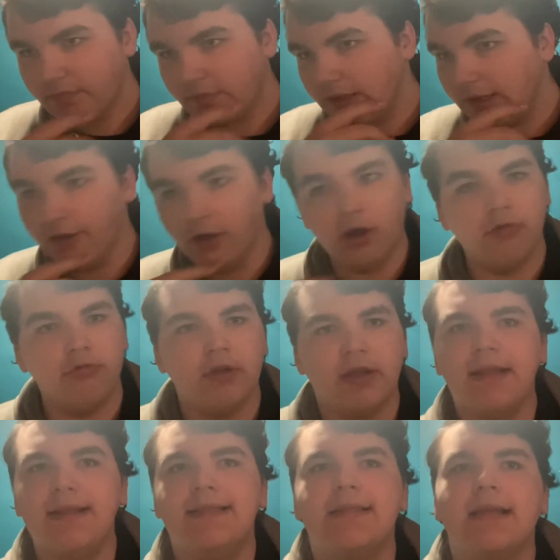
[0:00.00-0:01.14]
And they all
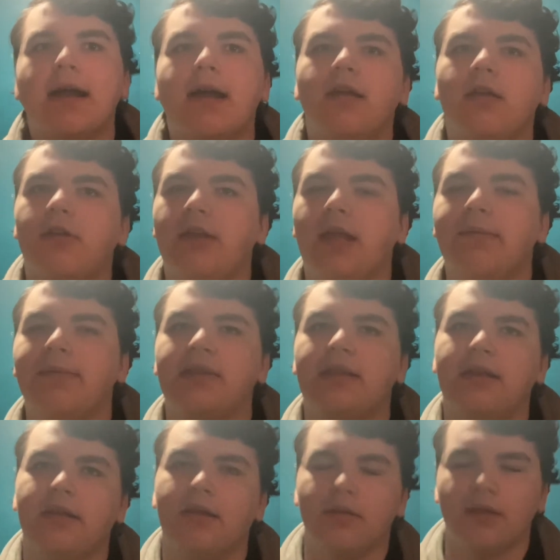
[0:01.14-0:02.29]
reconcile and
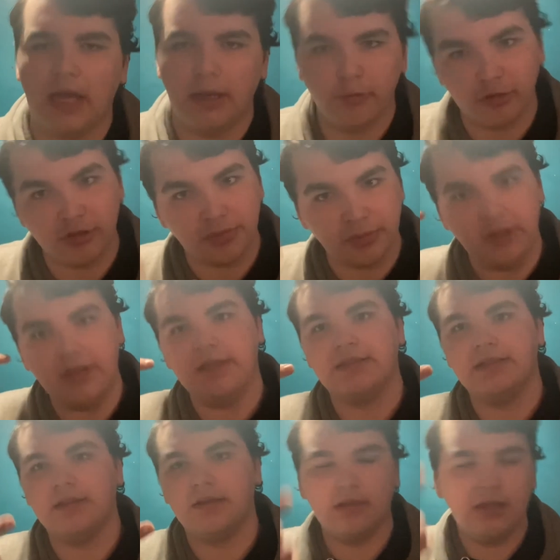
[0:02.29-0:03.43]
everything. And Gabriel's put
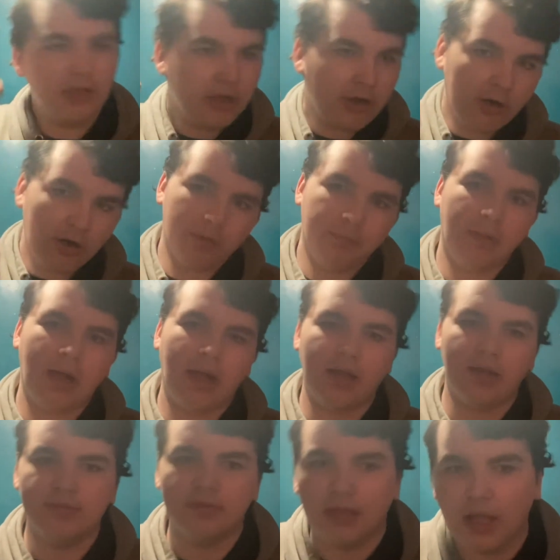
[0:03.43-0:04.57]
into her
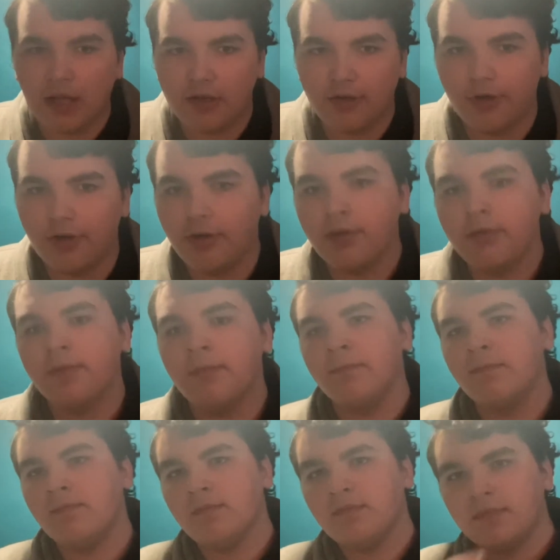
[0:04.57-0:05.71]
mind locker.
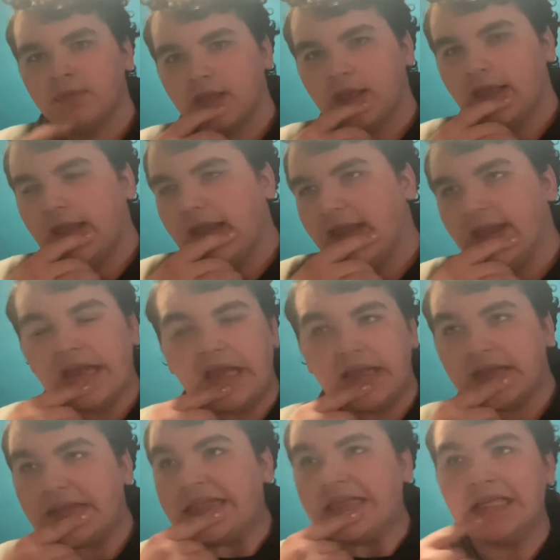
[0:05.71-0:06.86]

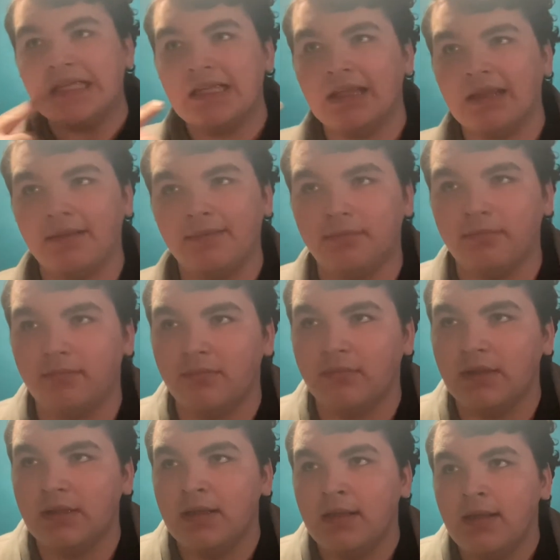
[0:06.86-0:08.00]
And
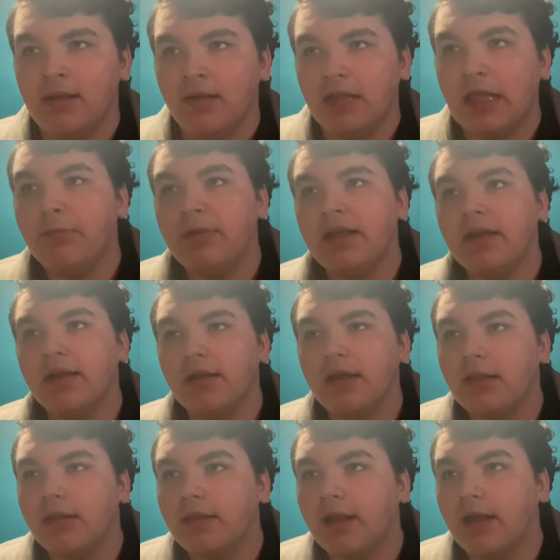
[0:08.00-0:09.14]
we get a
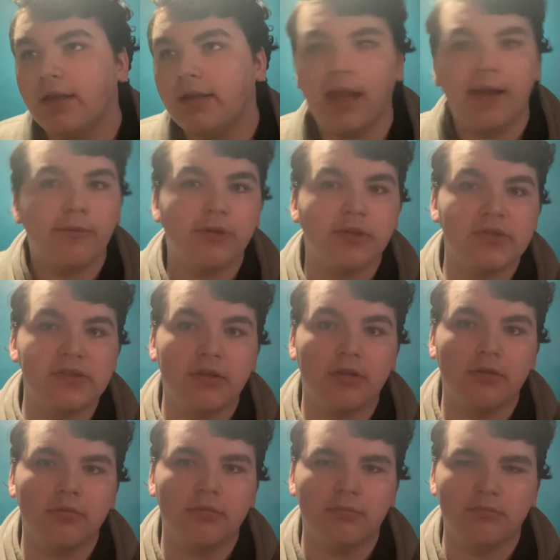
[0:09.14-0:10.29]
hint that Gabriel's
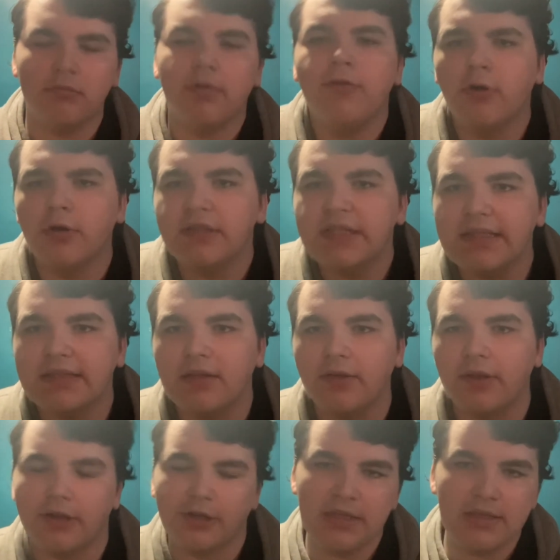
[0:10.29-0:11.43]
still, of course he's still
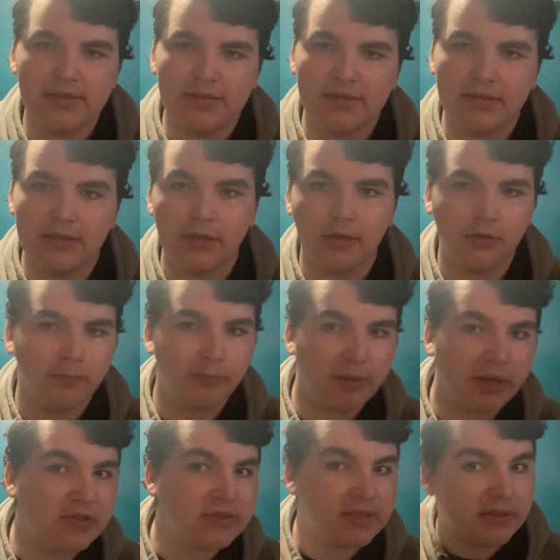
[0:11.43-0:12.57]
there. He's still
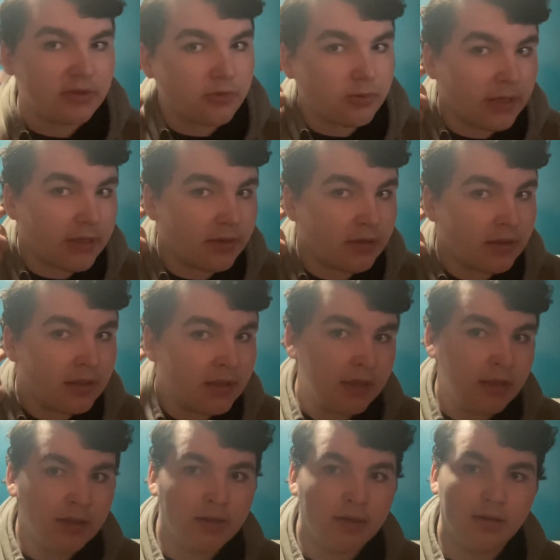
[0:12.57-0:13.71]
parasitic twin,
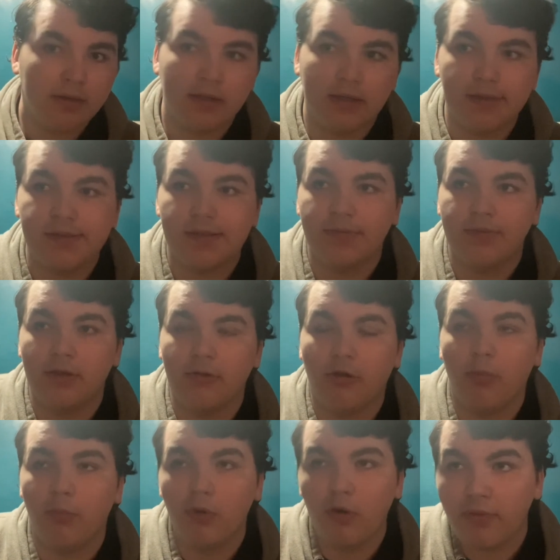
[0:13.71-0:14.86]
because if they
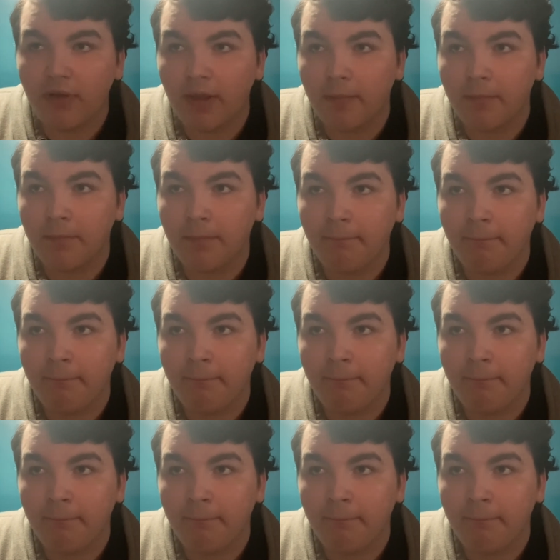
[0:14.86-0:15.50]
remove him,